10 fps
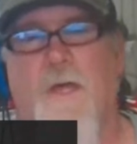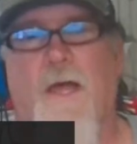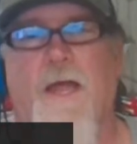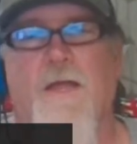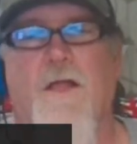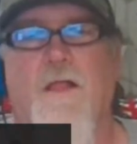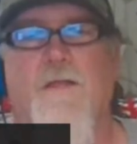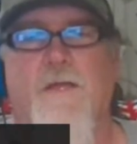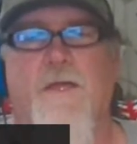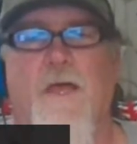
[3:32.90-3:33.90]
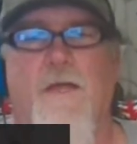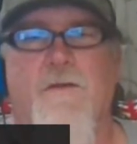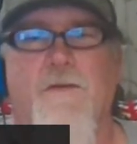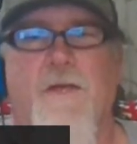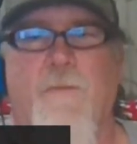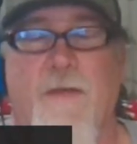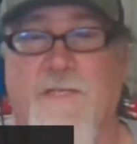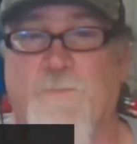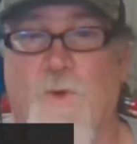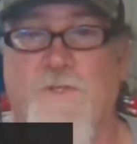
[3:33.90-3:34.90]
I call it a cut. Am I
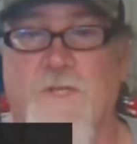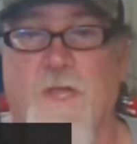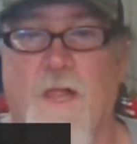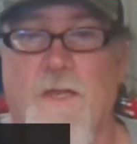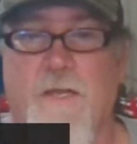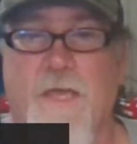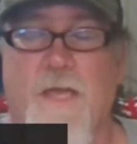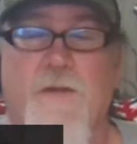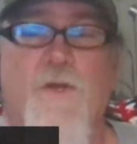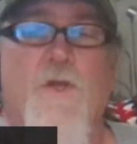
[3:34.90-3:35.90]
supposed to call it a cut?